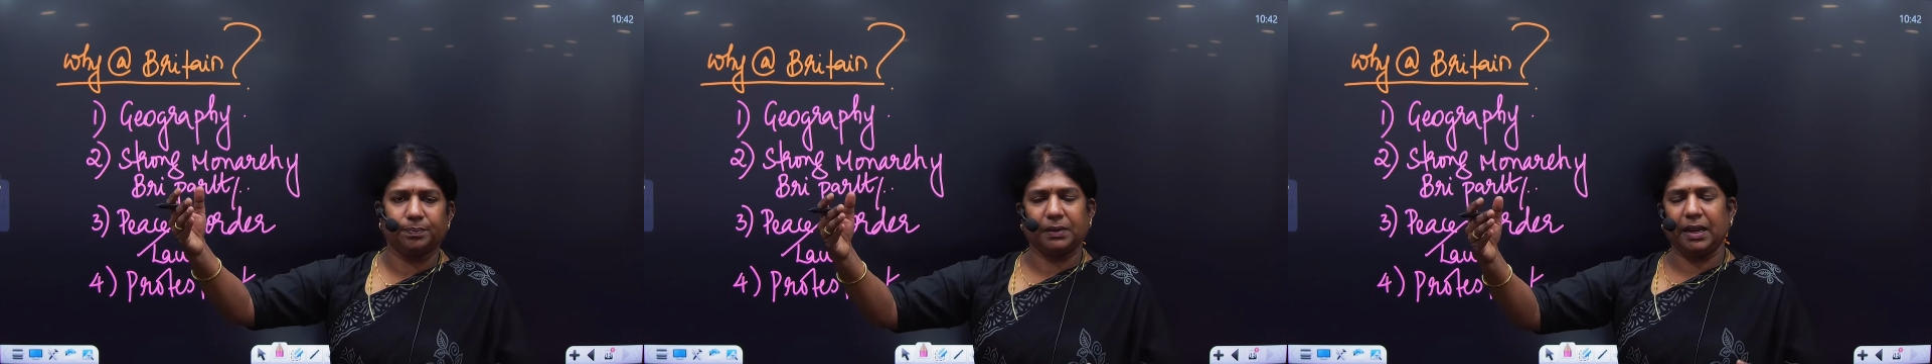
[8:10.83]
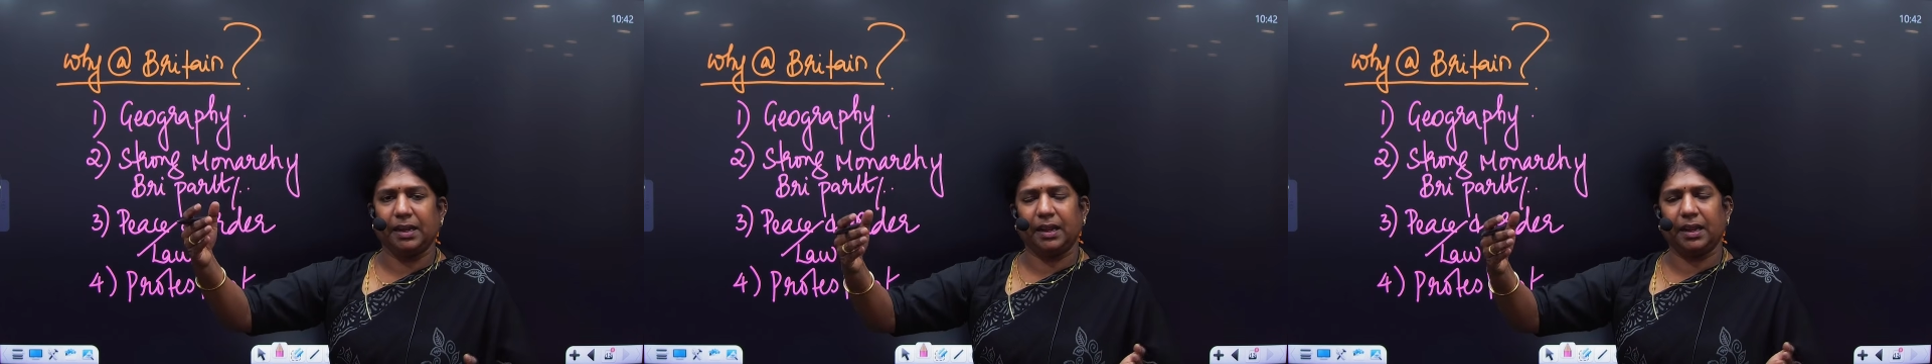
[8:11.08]

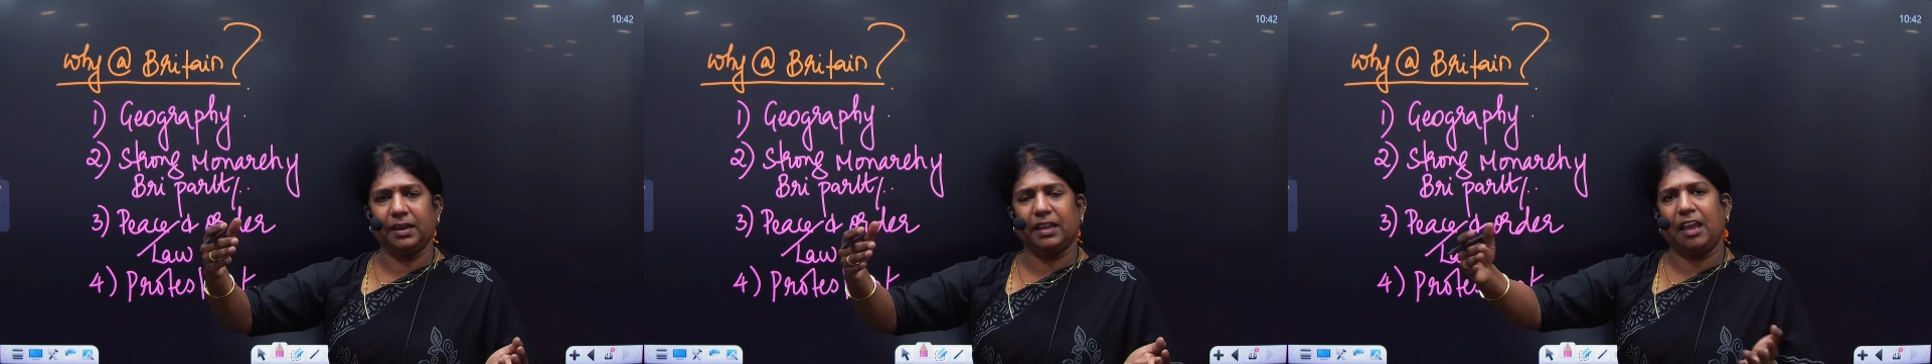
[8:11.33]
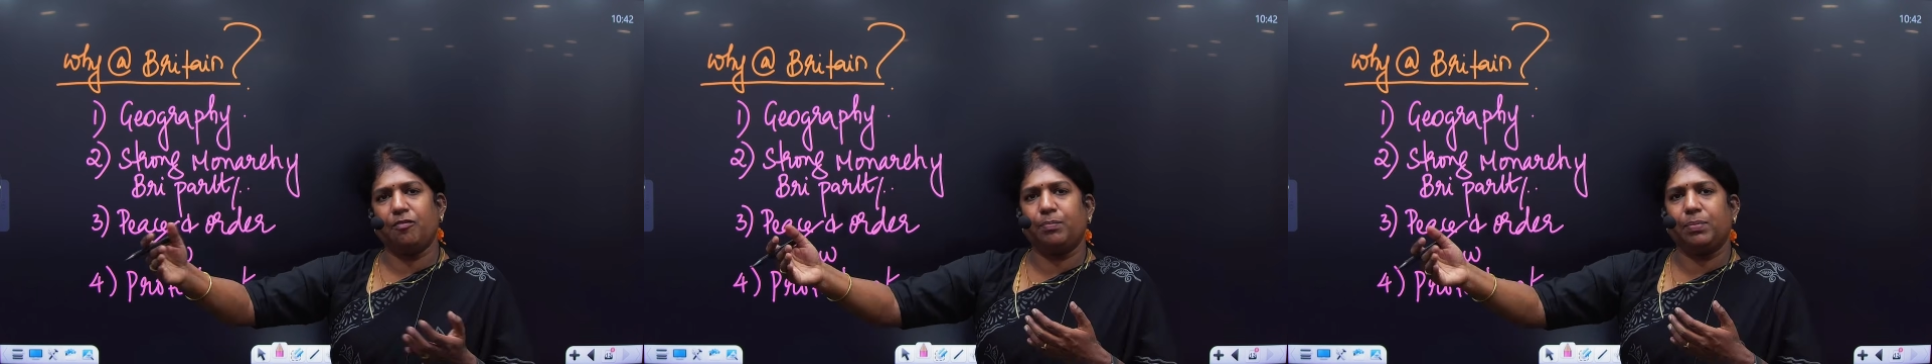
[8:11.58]
getting it,
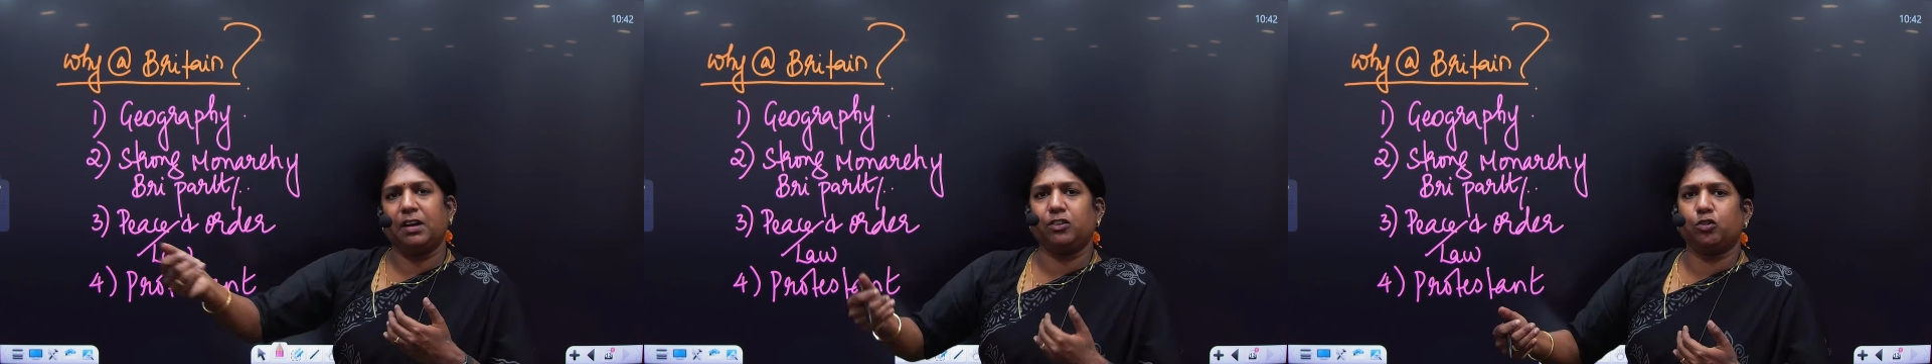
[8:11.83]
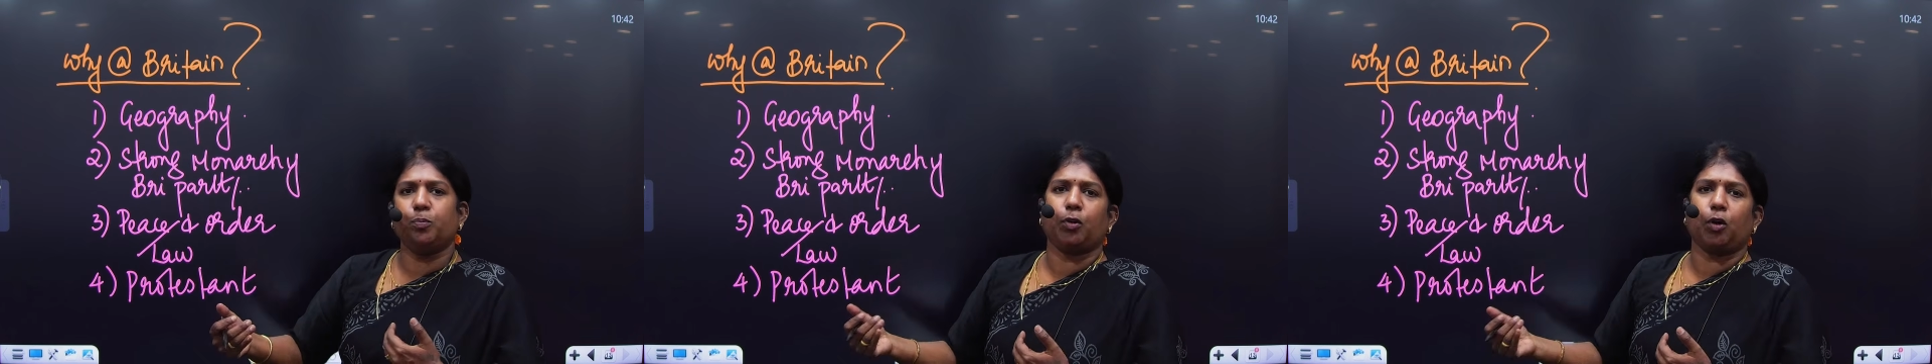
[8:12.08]
gave birth
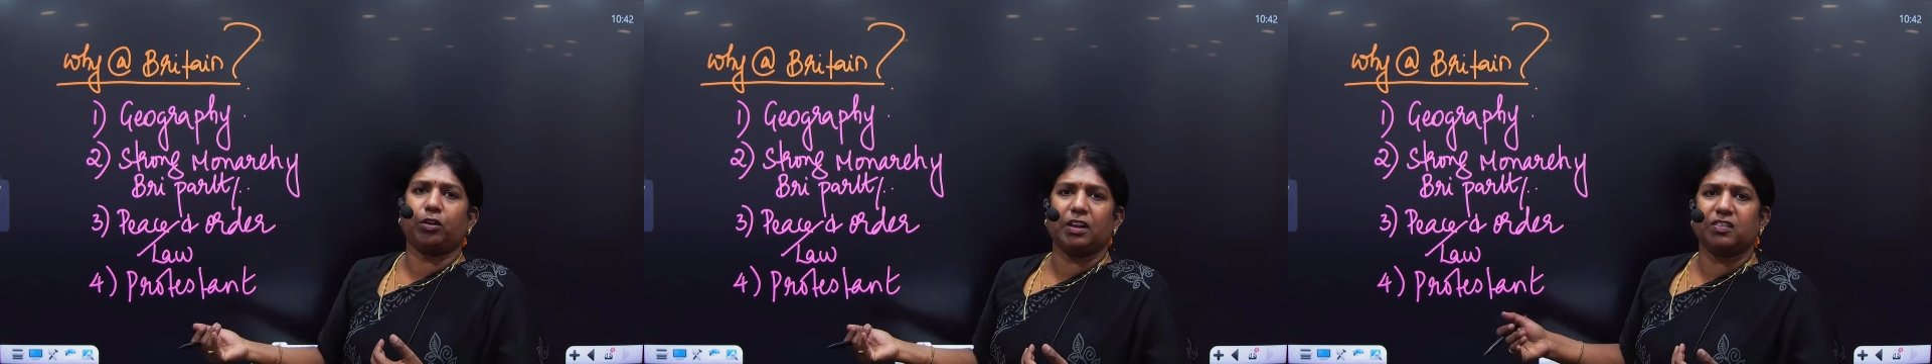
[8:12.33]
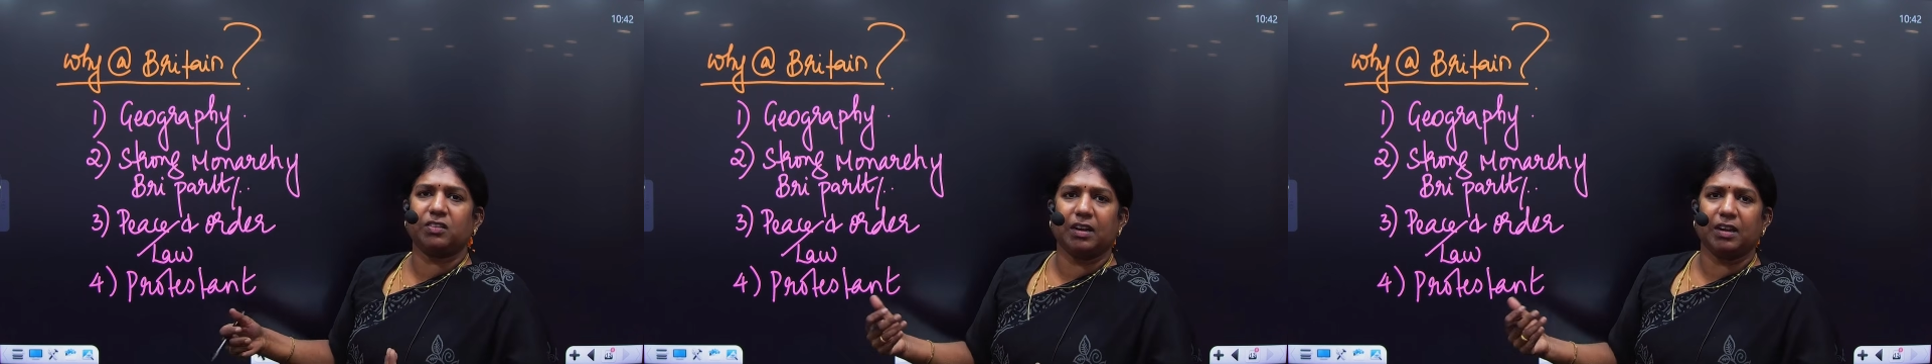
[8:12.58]
to
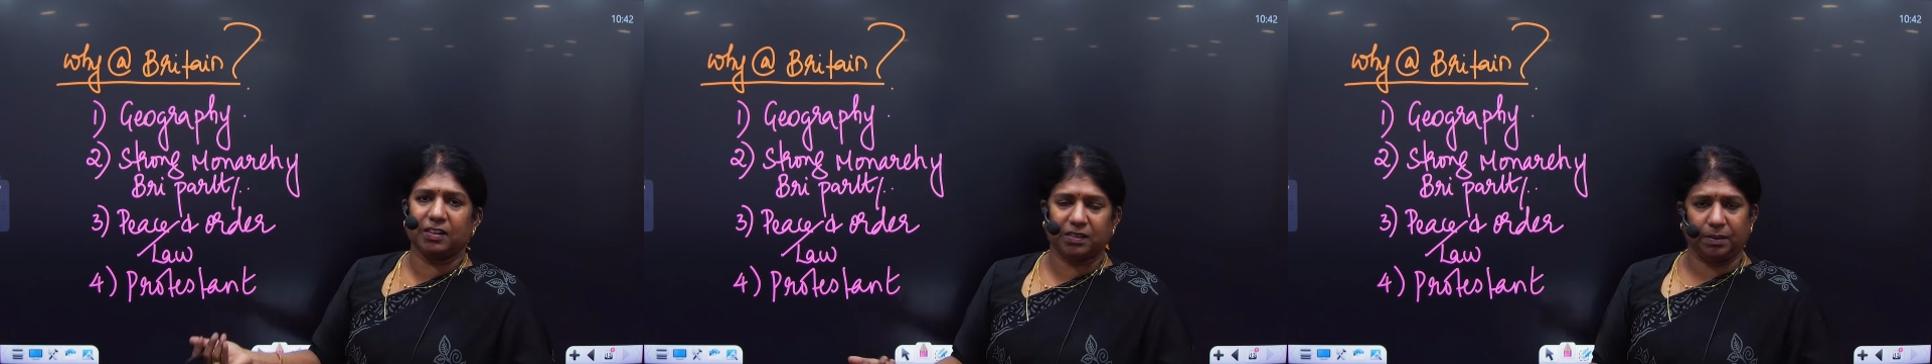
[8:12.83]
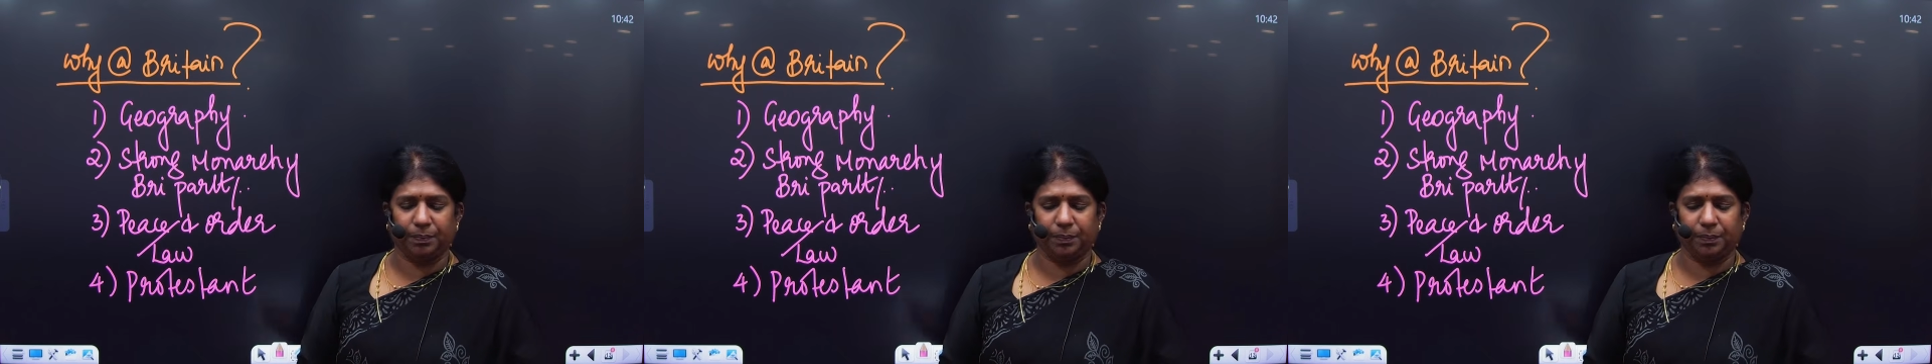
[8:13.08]
Protestantism.